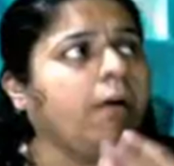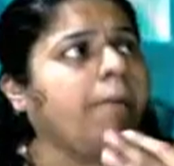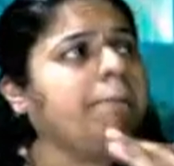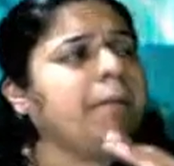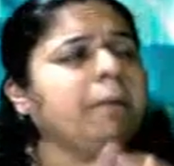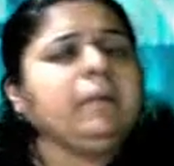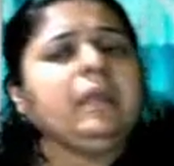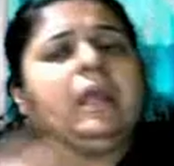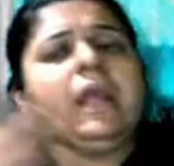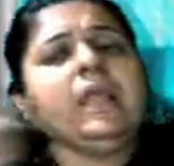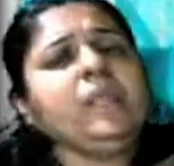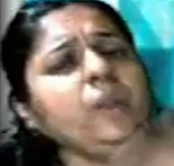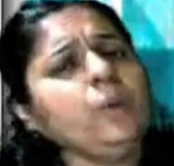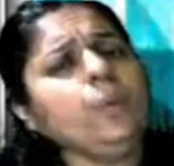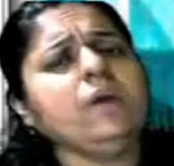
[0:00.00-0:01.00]
Ma'am,
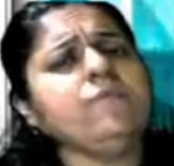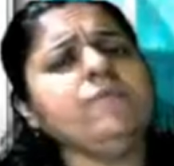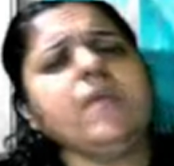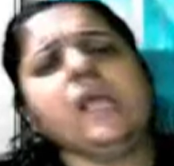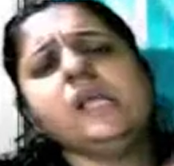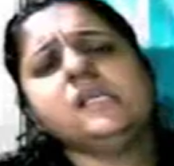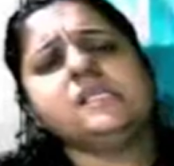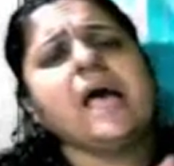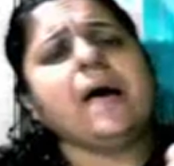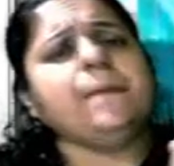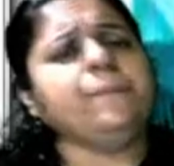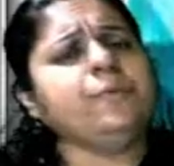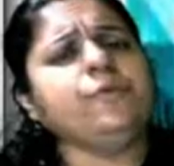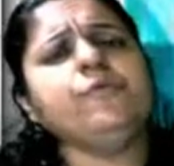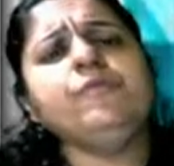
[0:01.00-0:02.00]
can you give the
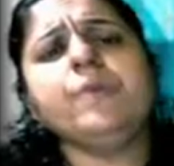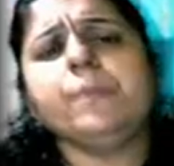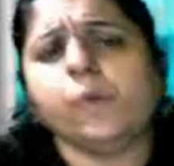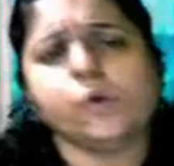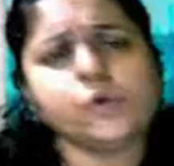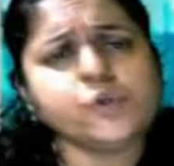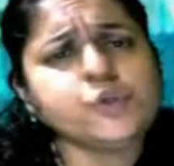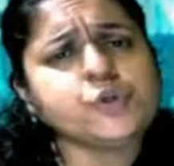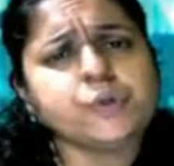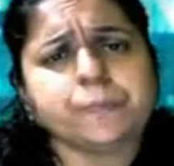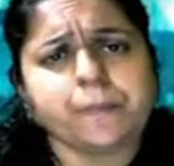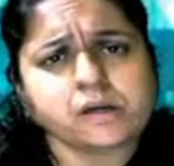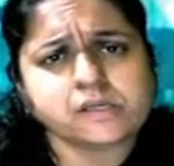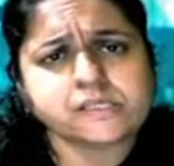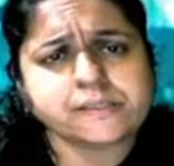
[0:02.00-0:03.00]
example of depository
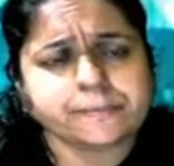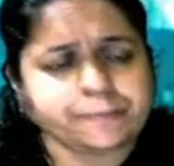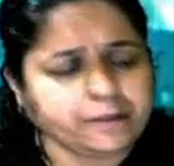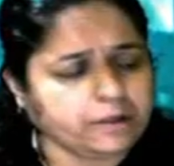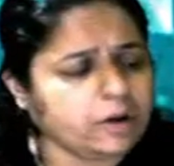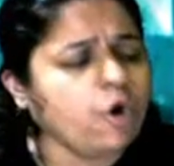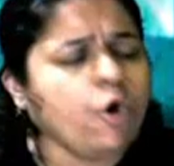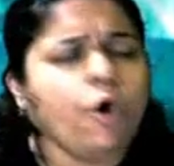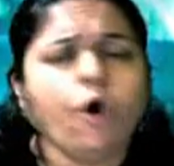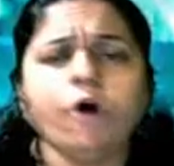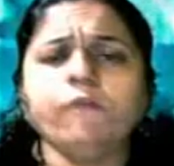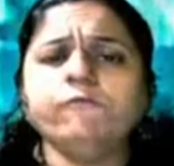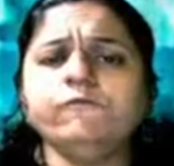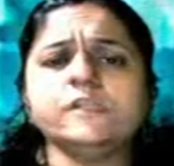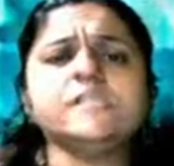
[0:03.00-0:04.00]
participant?
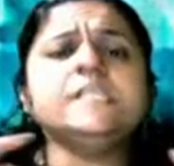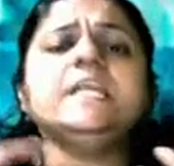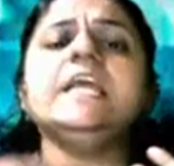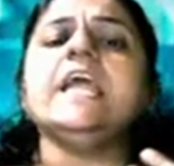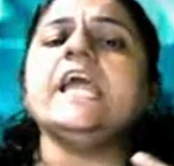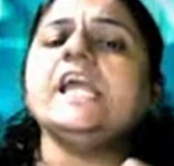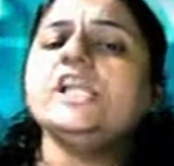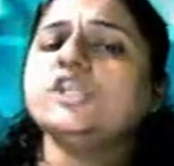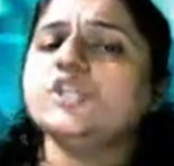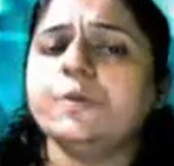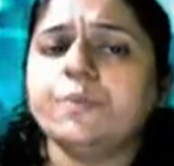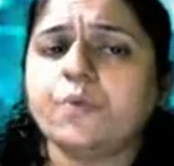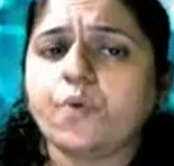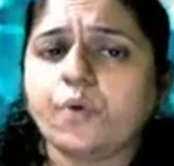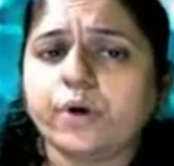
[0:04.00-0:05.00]
Obviously, angel
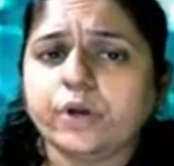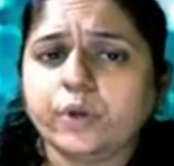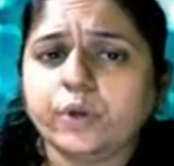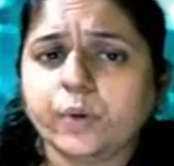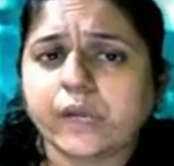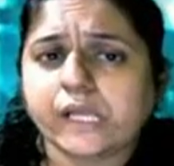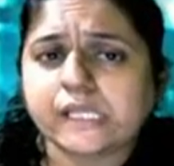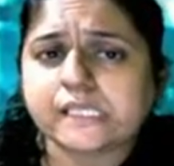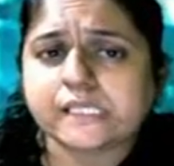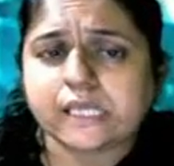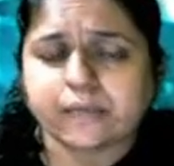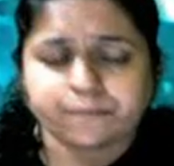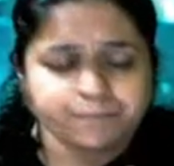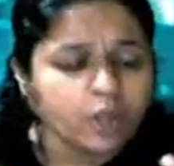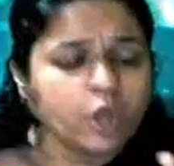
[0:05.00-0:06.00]
broker you can say.
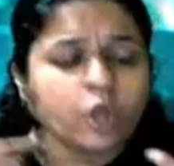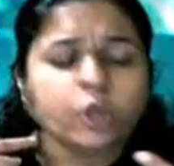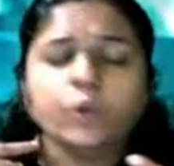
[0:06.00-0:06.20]
You